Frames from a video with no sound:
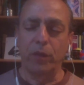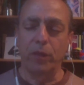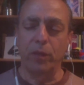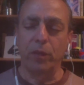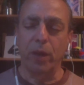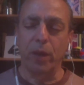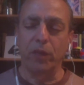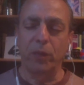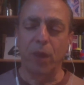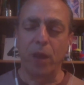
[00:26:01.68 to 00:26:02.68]
some time
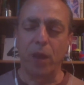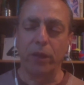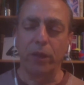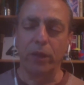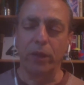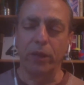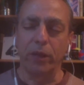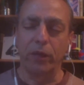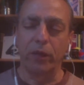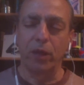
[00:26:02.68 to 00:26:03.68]
smiling to
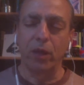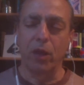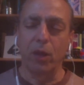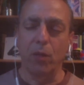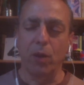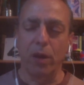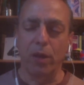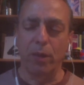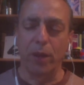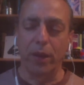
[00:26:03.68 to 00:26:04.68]
this part of the
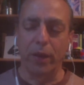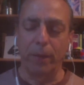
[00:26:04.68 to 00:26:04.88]
body.